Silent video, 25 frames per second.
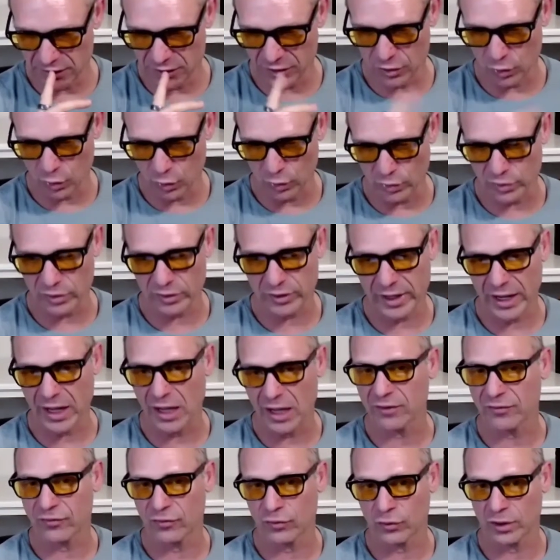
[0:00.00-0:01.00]
Northern
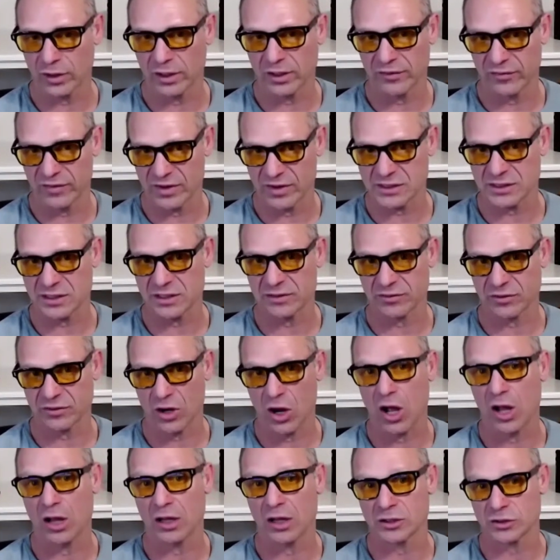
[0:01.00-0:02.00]
California Division of
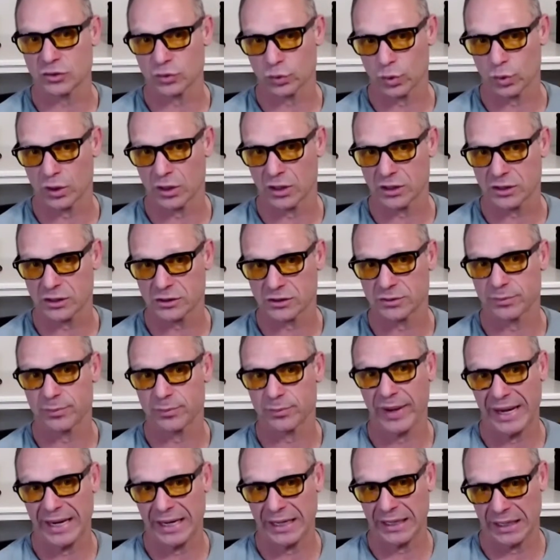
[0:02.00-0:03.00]
College Works
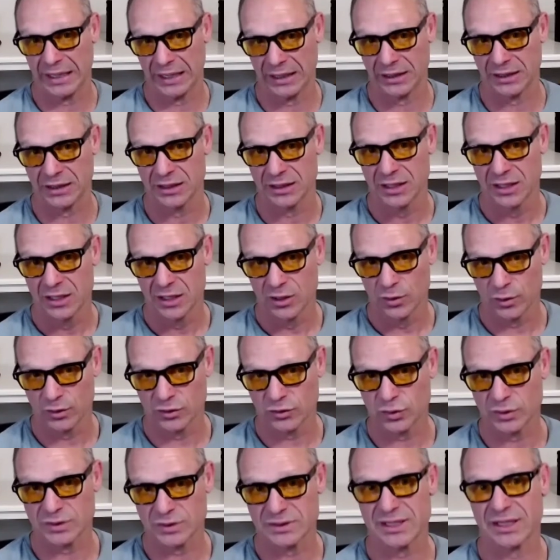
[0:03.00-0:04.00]
Painting,
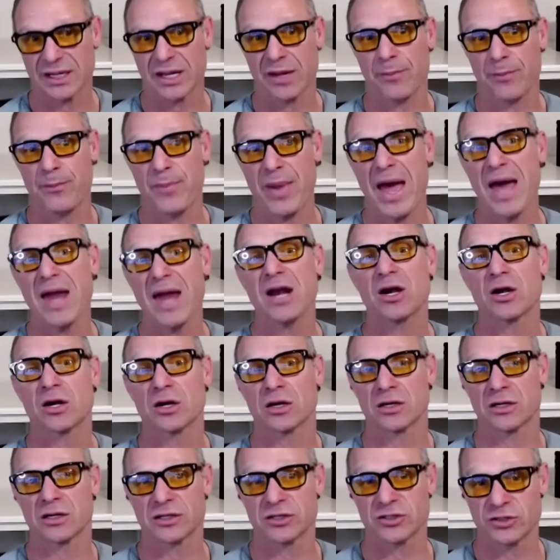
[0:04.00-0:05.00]
which was a
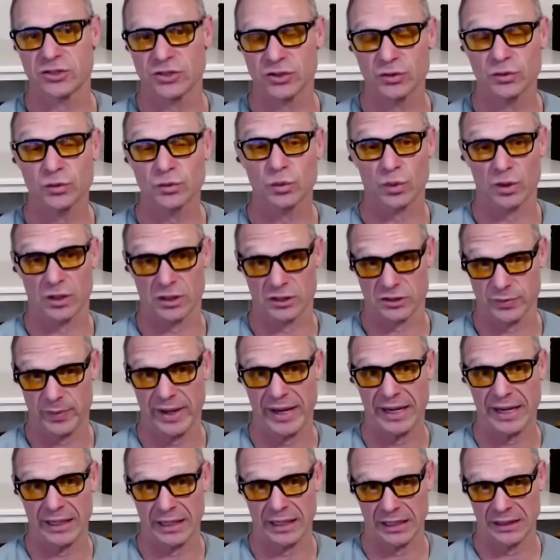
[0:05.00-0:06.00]
competitor to Student Works
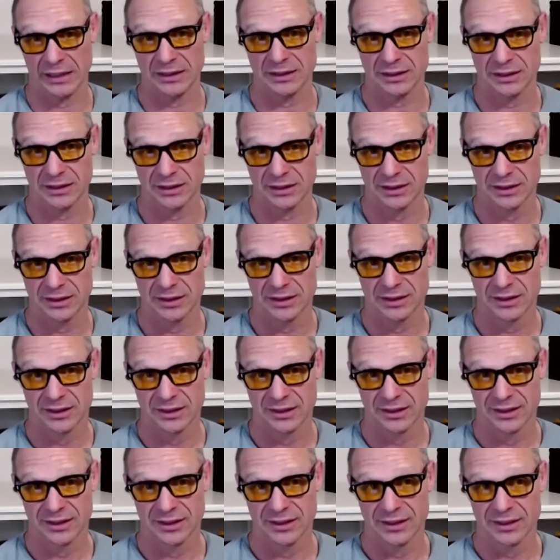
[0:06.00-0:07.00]
Painting
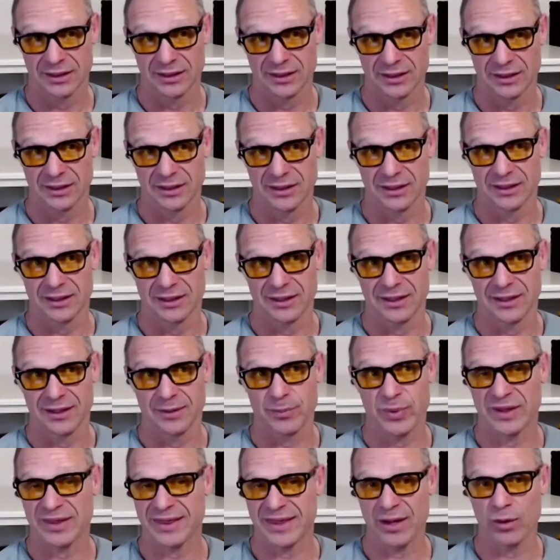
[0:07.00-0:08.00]

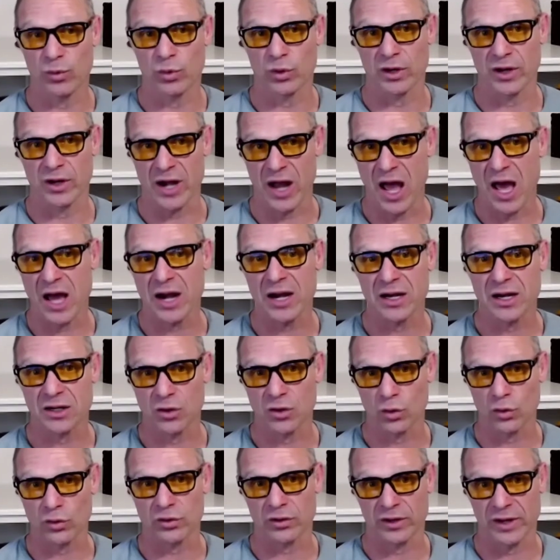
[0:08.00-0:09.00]
but they were not in
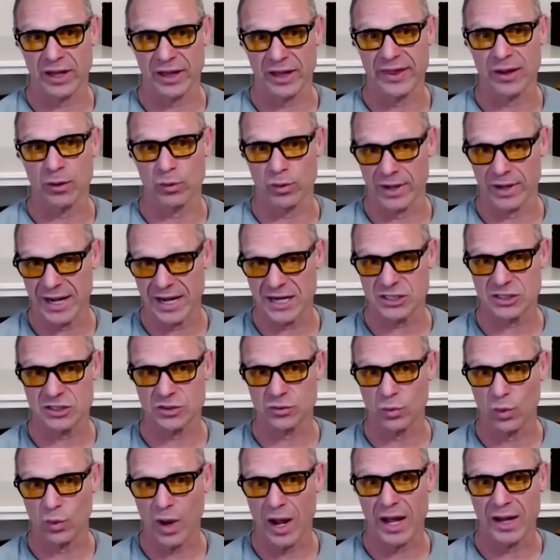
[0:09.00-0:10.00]
northern they were
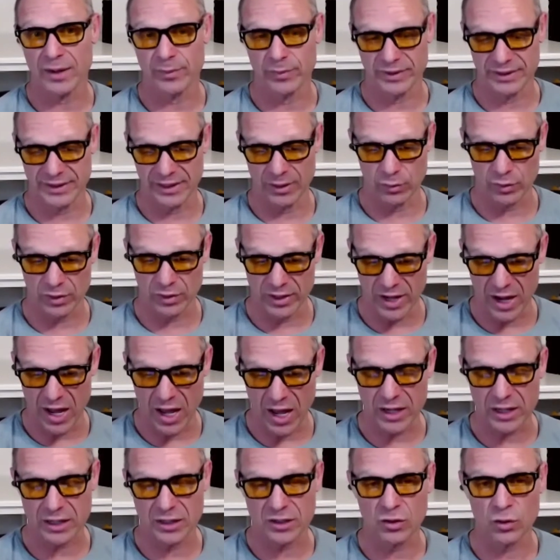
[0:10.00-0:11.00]
nationwide but they were
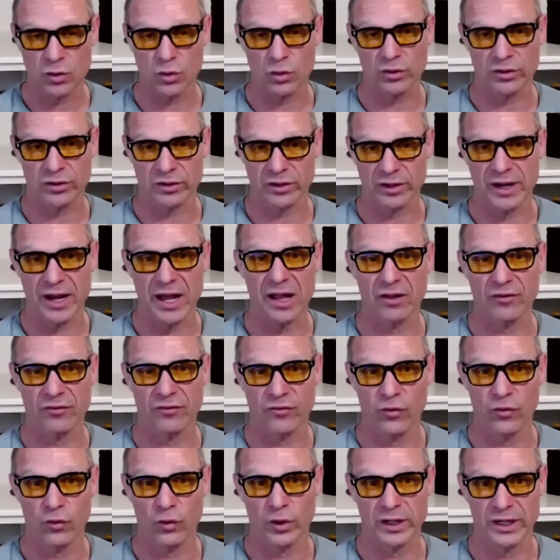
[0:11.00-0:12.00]
not in northern
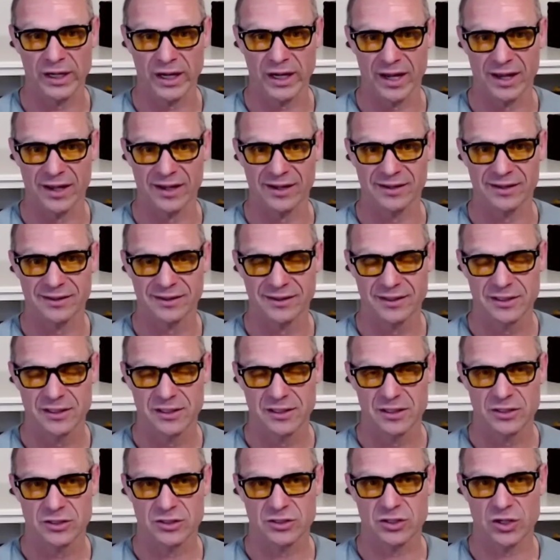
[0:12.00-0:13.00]
california
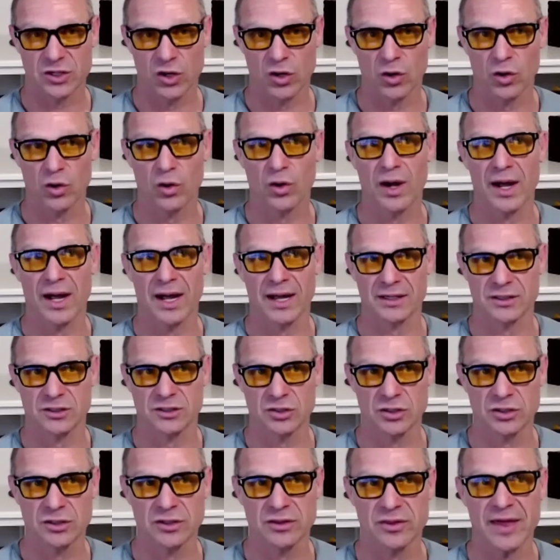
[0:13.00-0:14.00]
so i
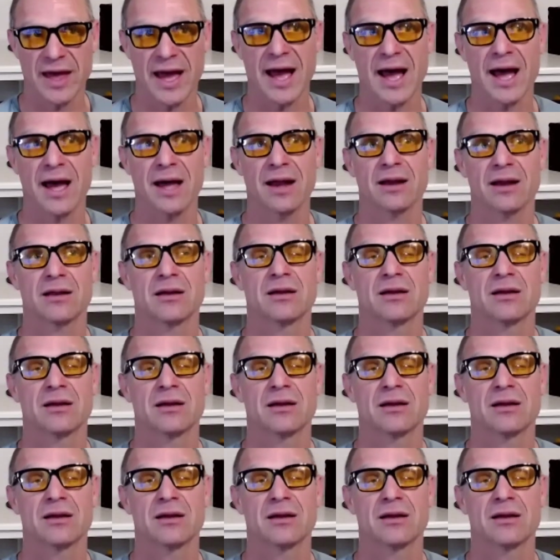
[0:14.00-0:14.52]
took that